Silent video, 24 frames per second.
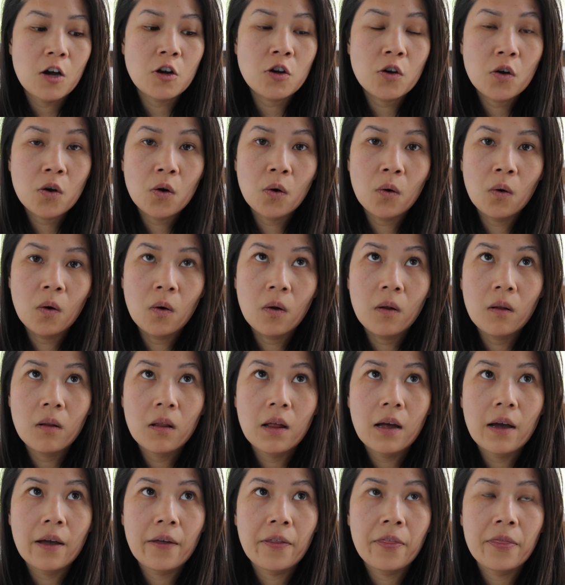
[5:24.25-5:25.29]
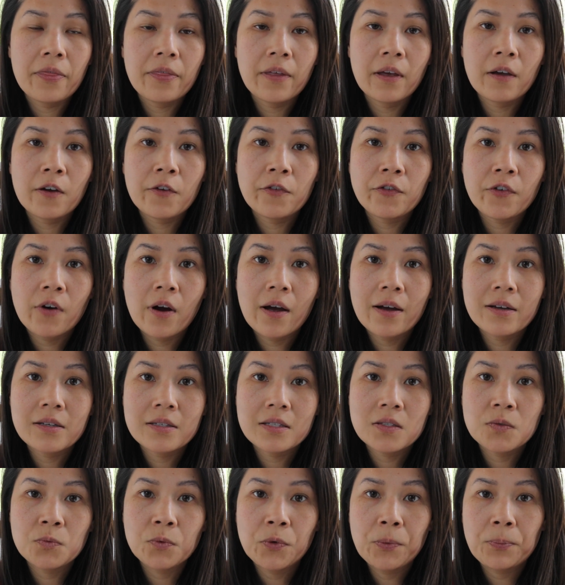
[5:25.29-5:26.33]
A goal, I think, for
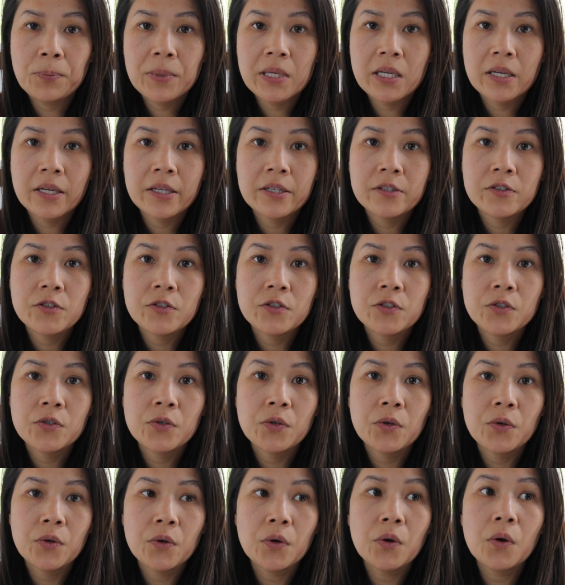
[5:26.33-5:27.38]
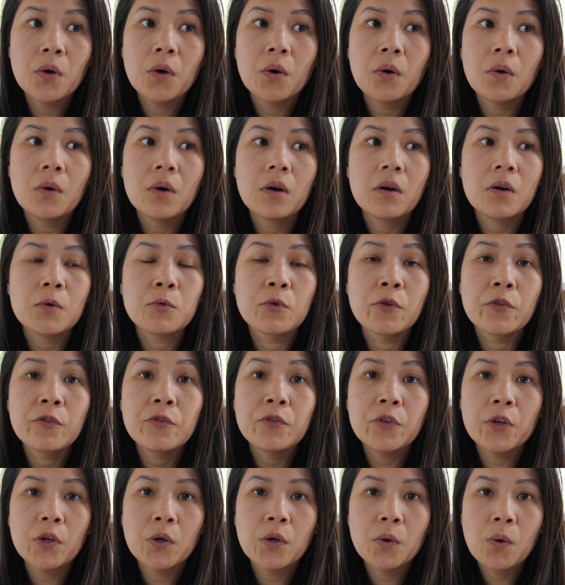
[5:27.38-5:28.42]
us would be to
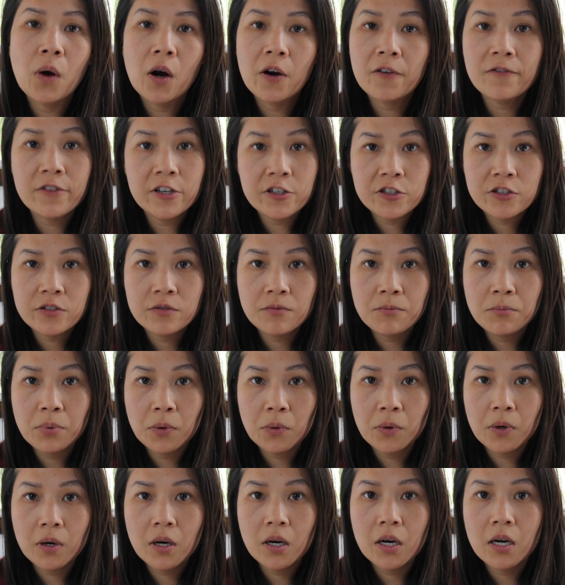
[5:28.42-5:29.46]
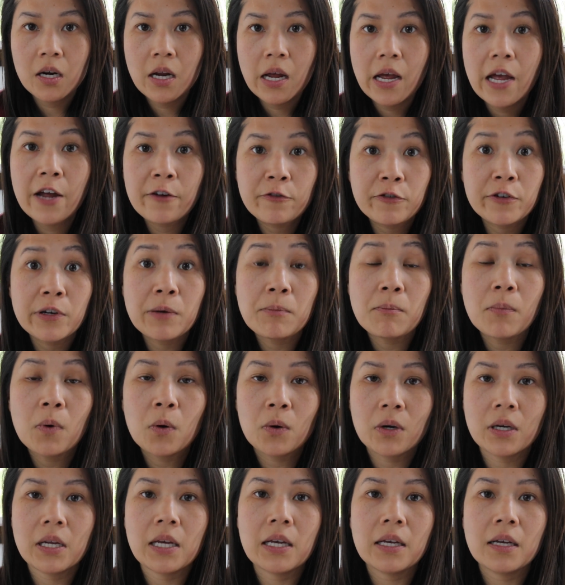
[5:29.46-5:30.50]
review our vision board every
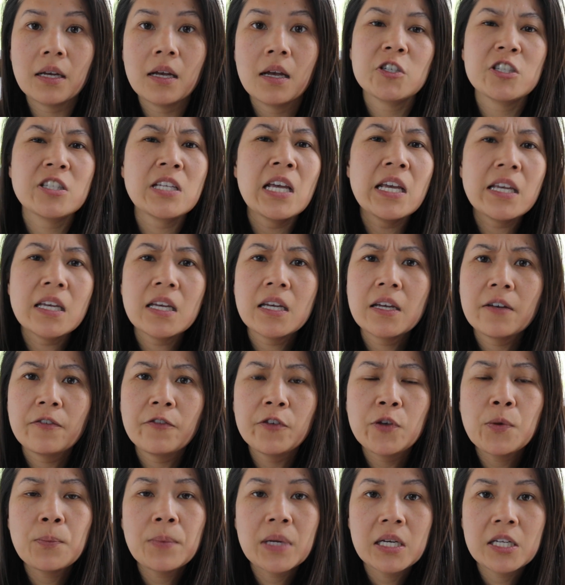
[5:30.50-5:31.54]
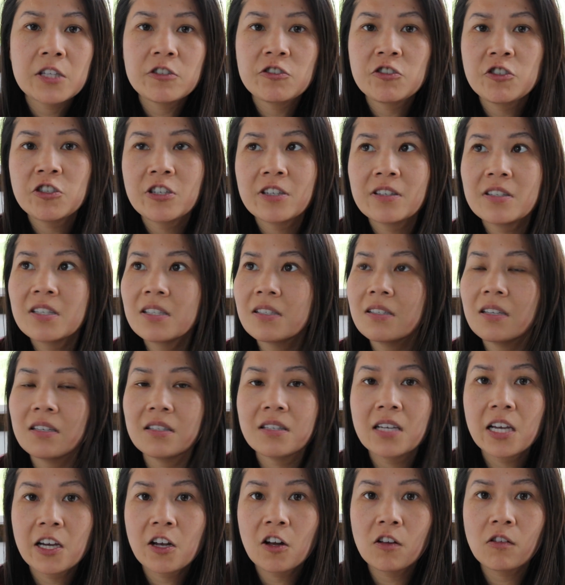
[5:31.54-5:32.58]
morning. Just taking a few minutes just to
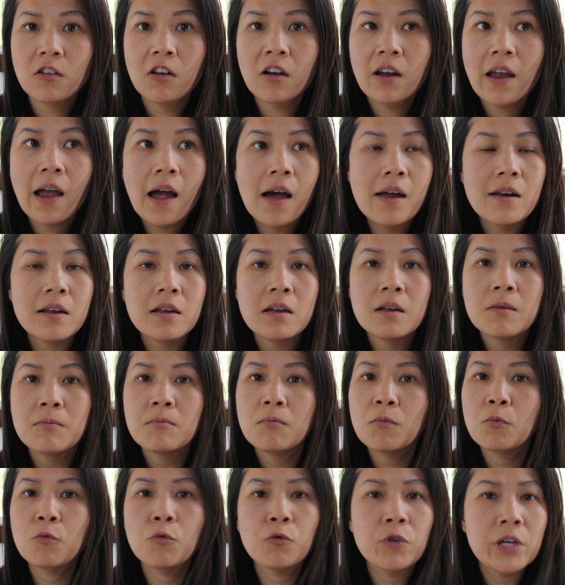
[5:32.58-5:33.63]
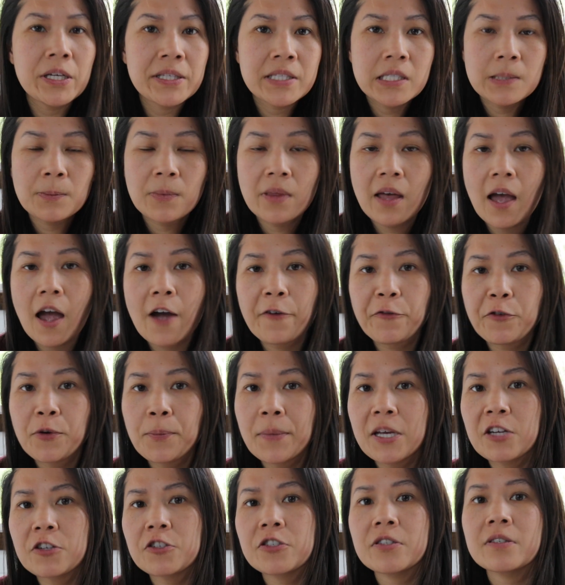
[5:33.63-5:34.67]
take a look at it, read some of the
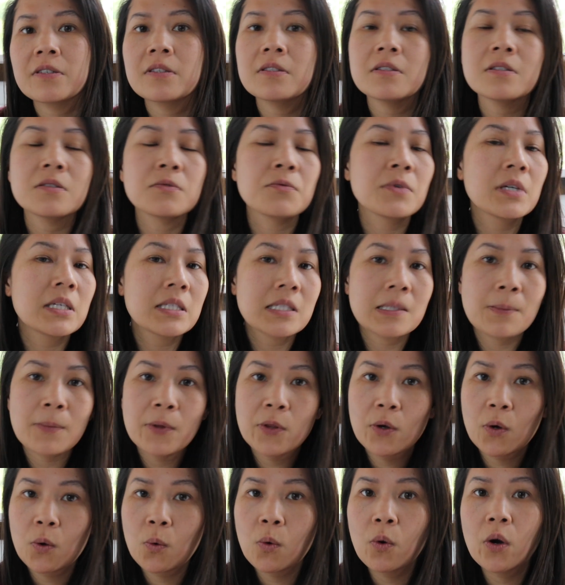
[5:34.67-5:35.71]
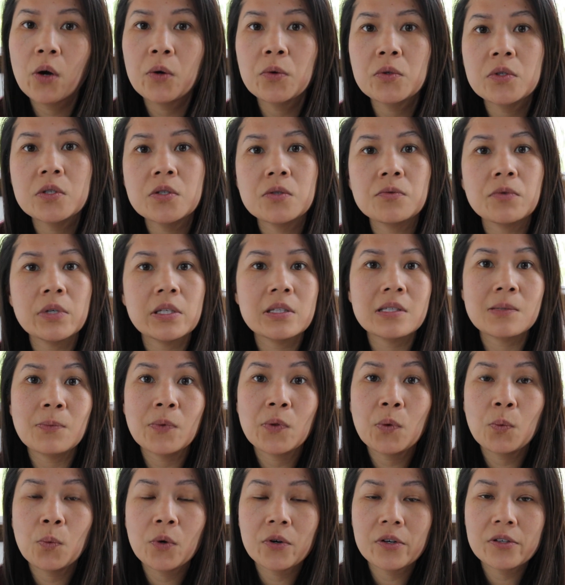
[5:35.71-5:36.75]
affirmations, read some of the quotes, read some of
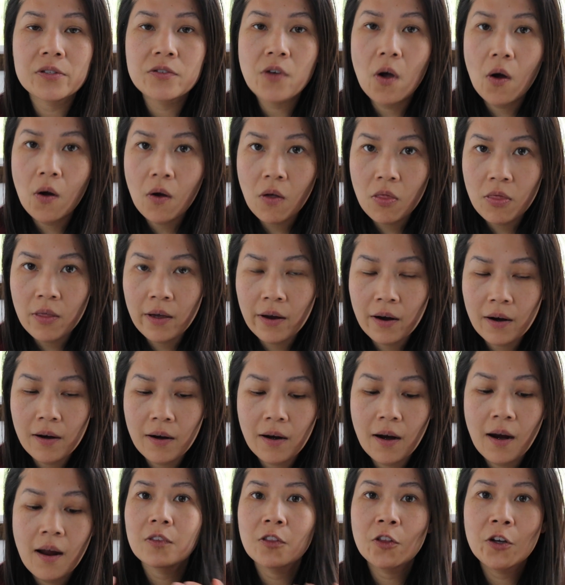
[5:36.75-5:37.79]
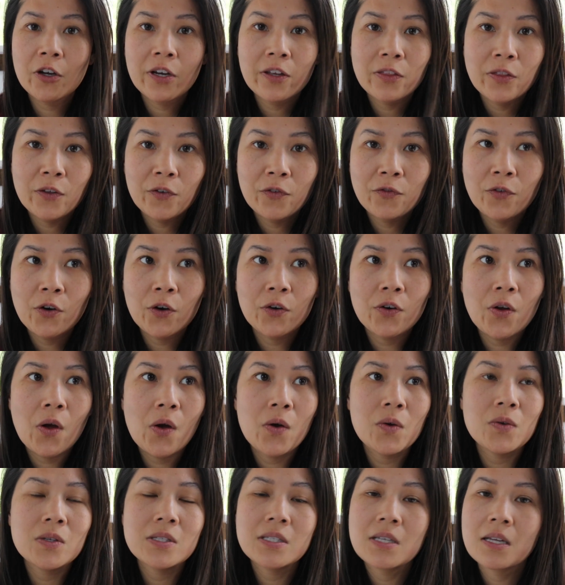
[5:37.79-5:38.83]
the words on there, look at the
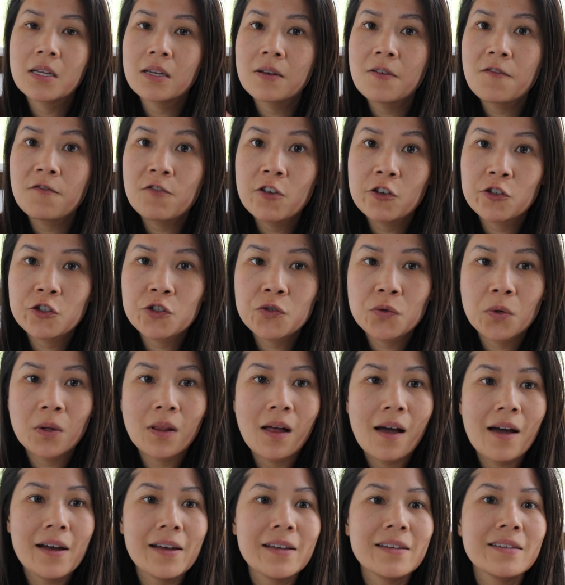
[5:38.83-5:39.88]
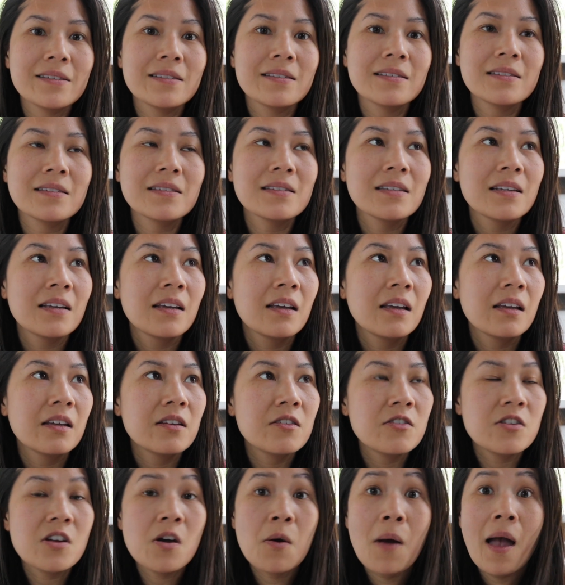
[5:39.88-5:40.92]
photos and visualize,
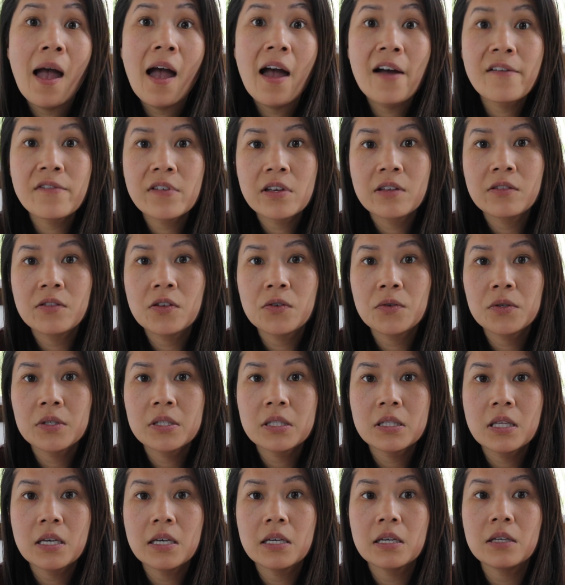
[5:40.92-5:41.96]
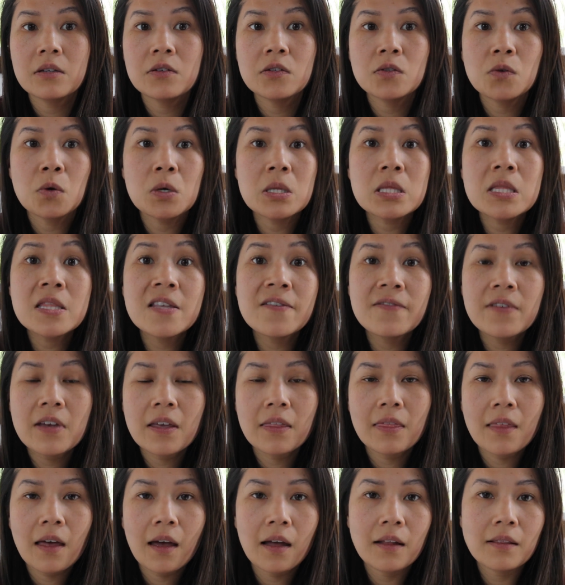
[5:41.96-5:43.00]
having those things or
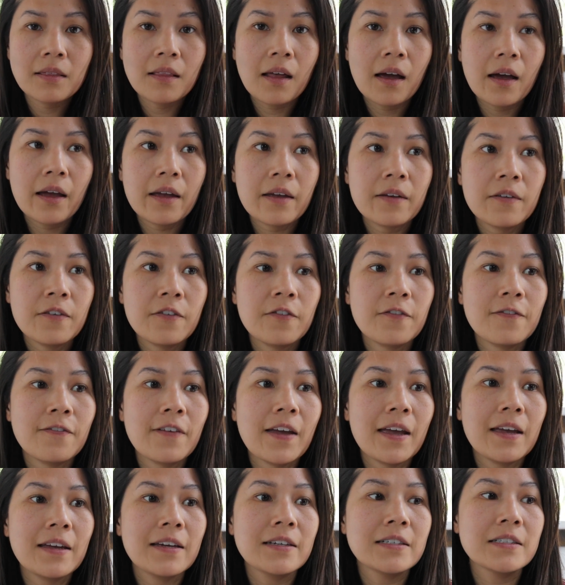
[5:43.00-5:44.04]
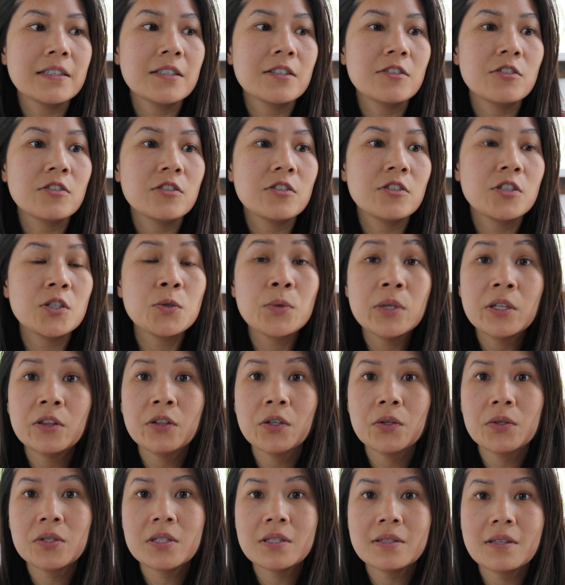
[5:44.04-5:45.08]
living that life and doing
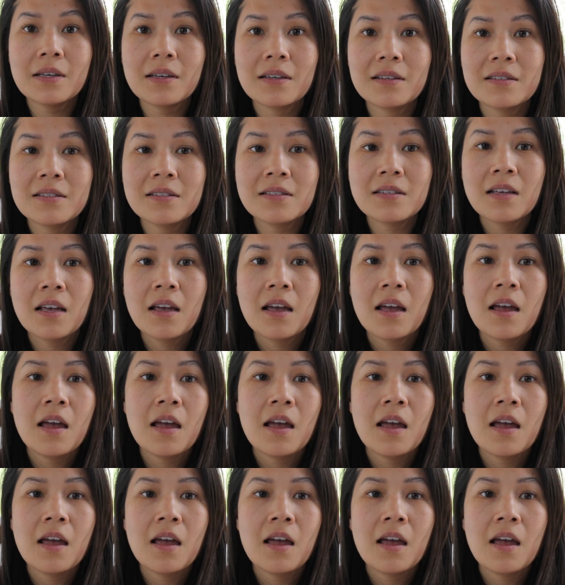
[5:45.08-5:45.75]
those things.